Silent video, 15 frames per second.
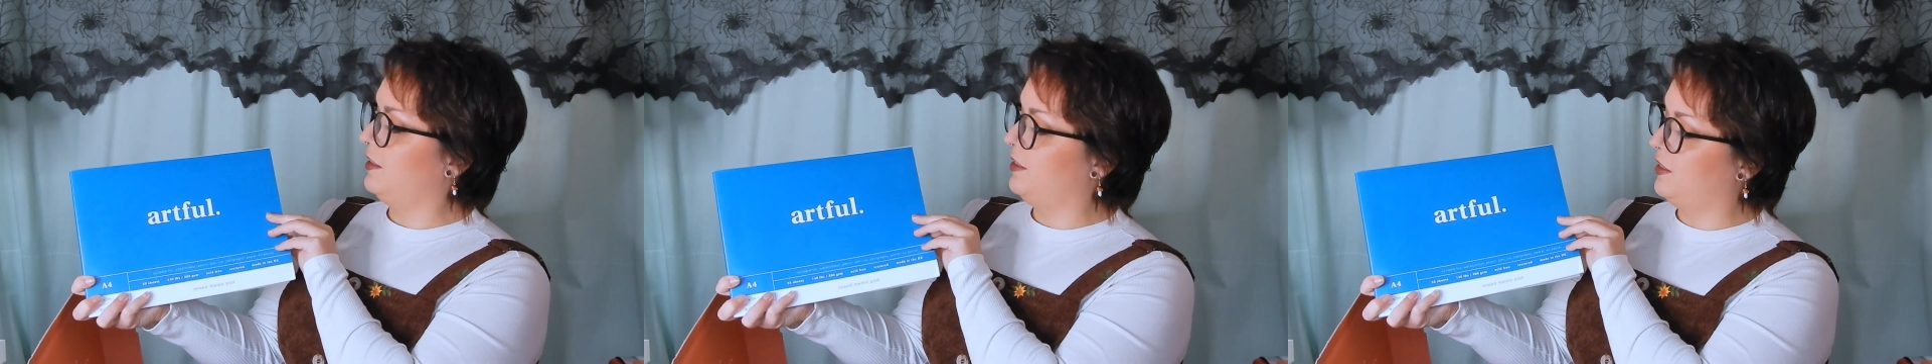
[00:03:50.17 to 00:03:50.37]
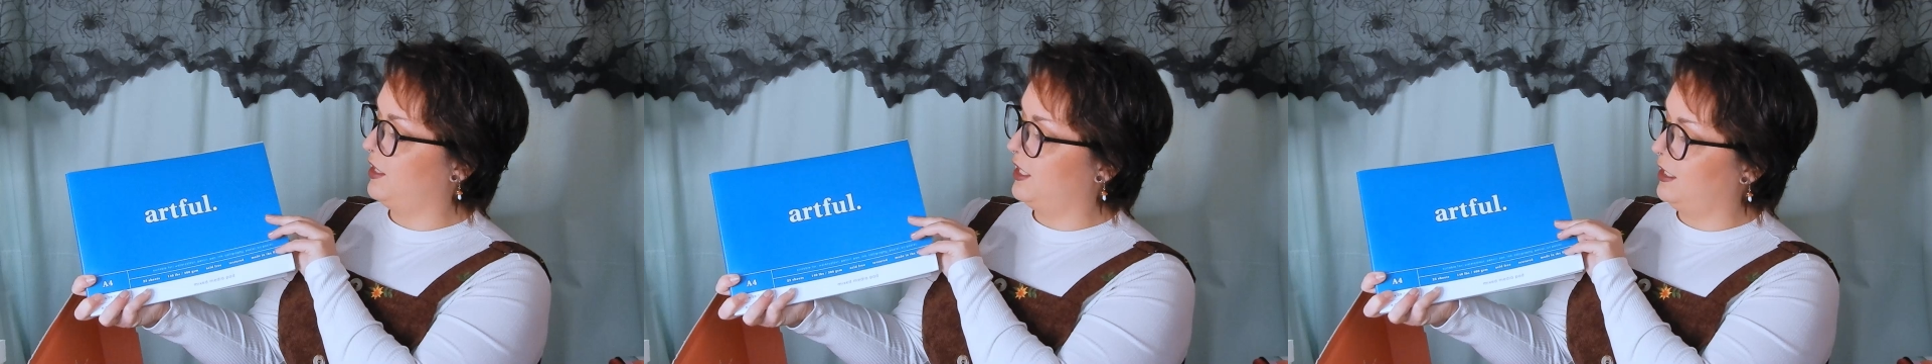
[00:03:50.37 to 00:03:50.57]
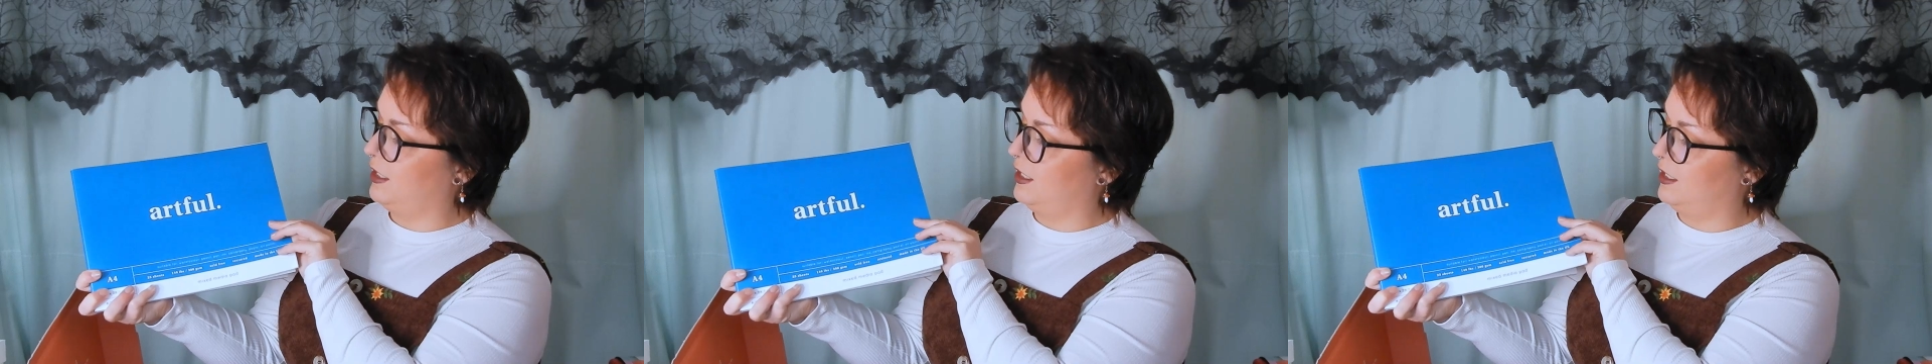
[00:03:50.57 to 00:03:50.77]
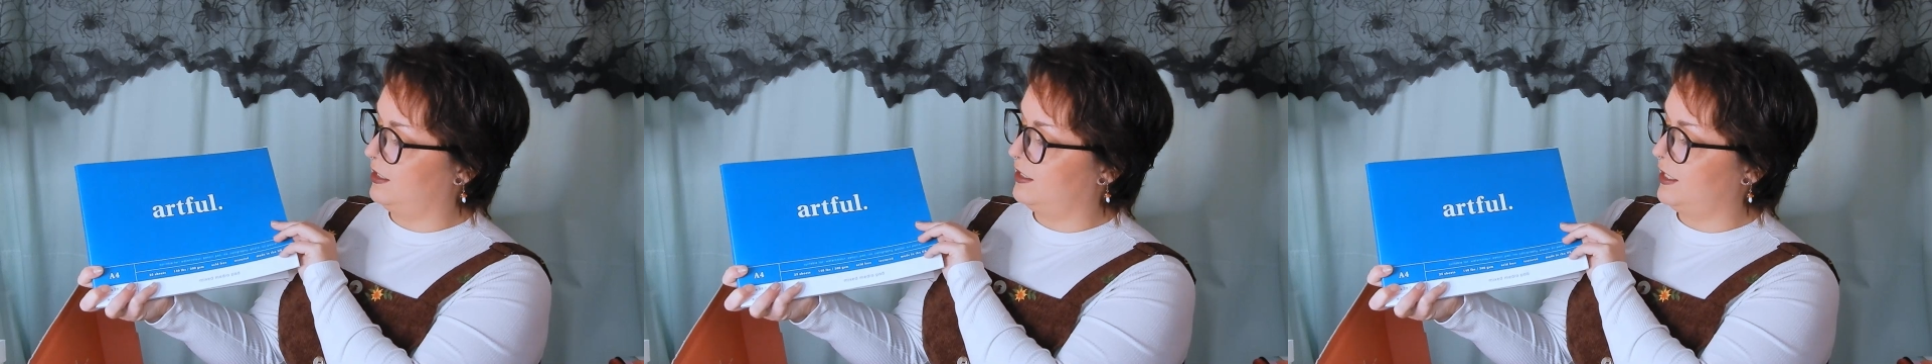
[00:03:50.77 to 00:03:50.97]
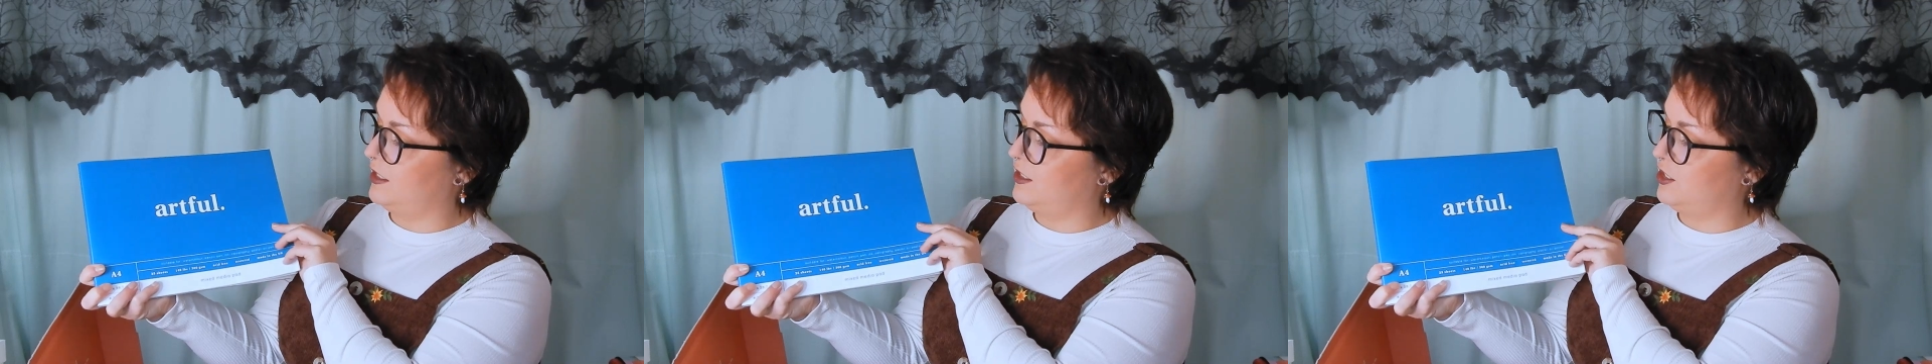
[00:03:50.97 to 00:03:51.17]
thick
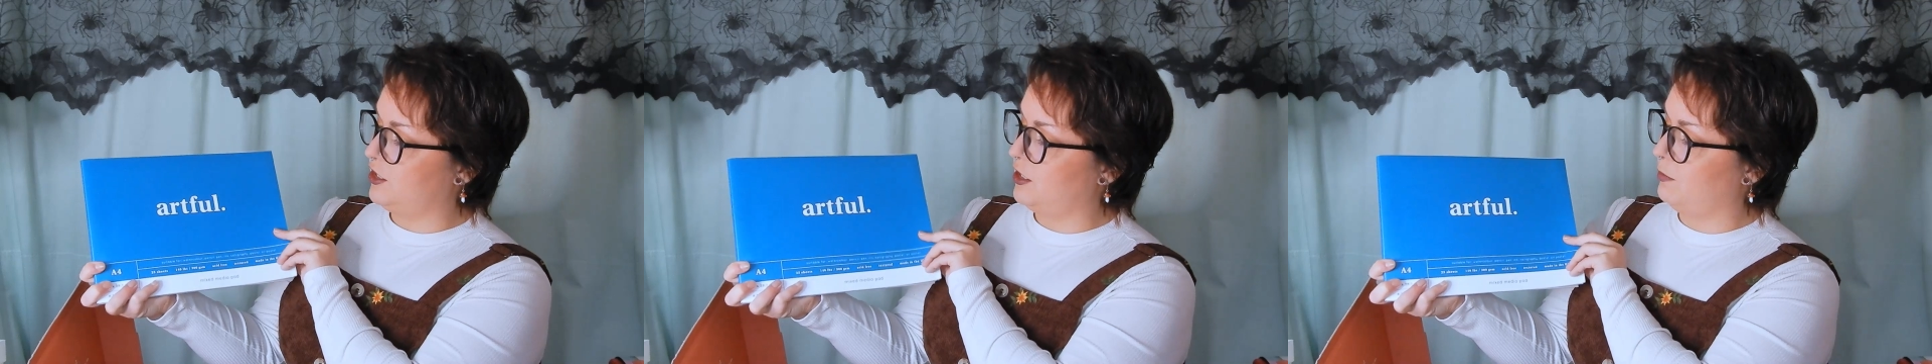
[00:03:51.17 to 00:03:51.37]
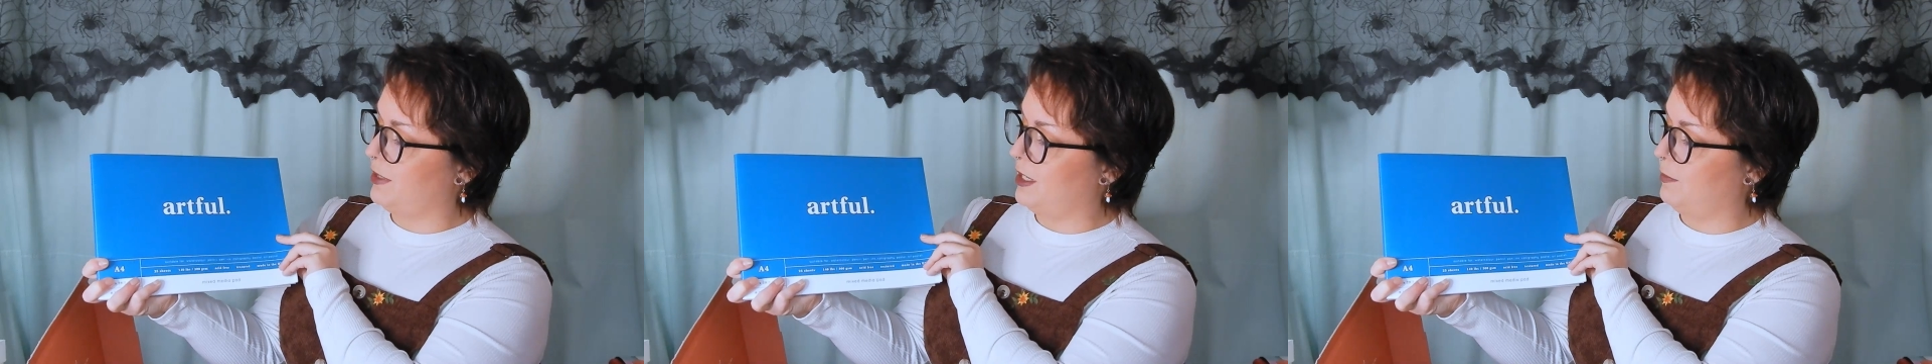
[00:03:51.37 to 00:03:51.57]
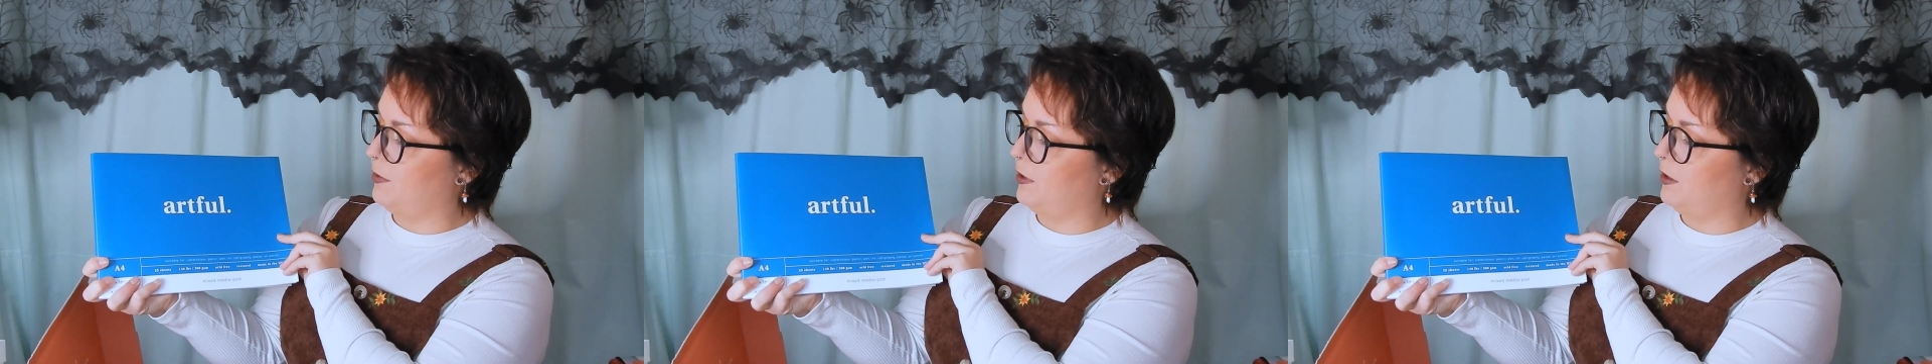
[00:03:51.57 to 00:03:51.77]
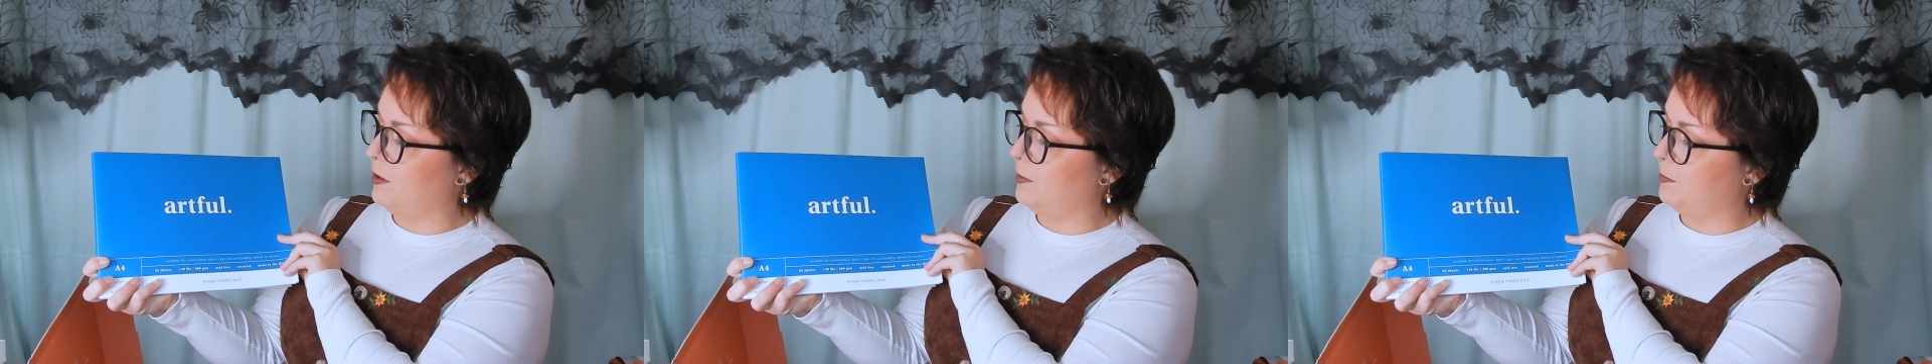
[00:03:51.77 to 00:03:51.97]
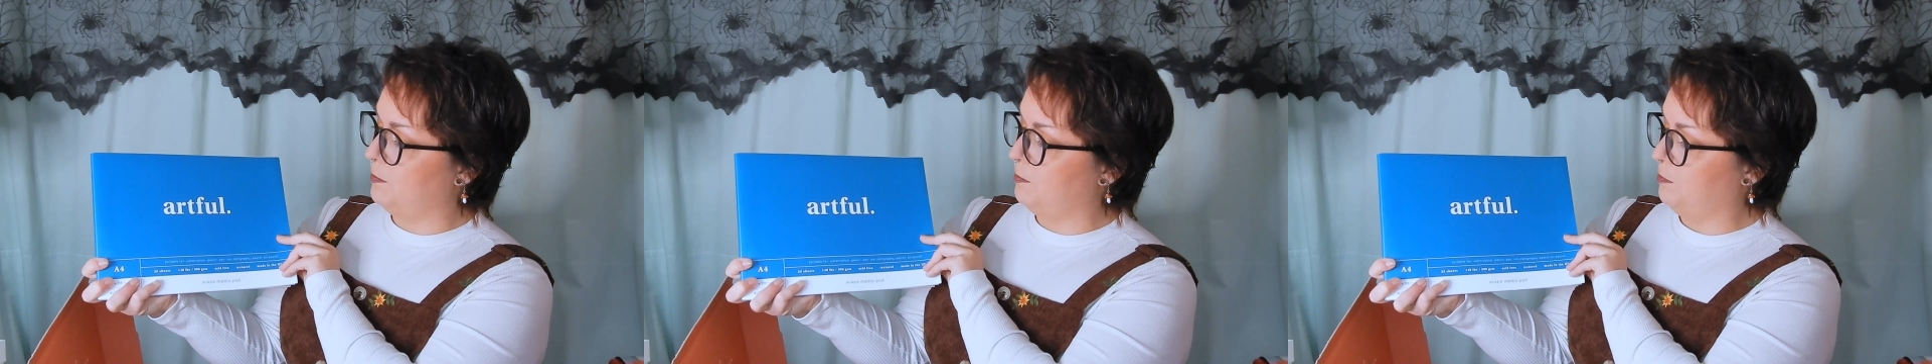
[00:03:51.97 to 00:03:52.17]
textured
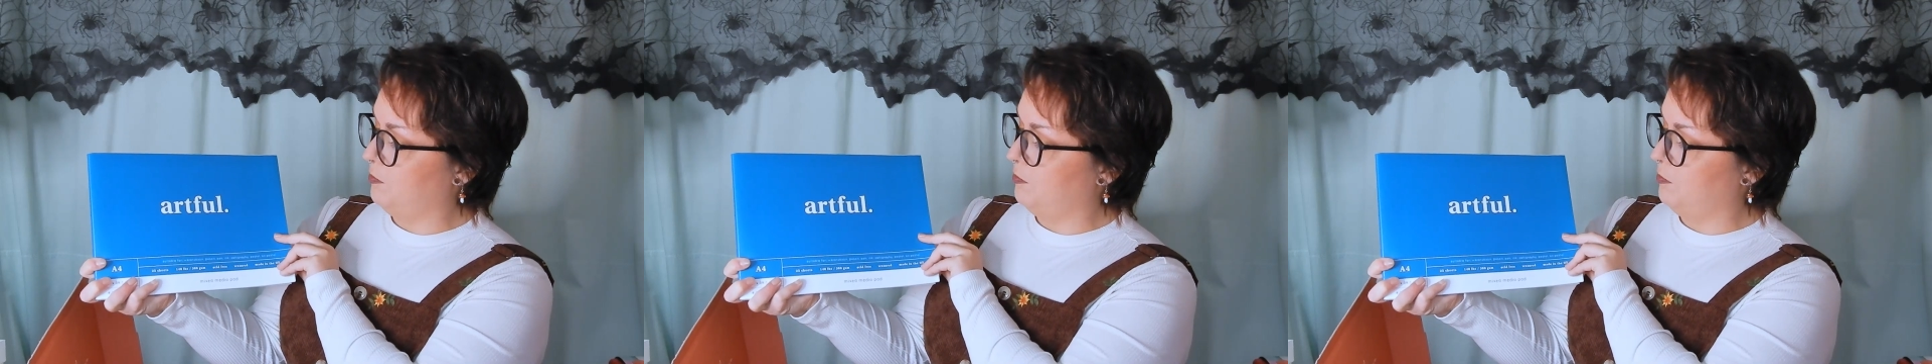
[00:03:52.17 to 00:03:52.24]
paper.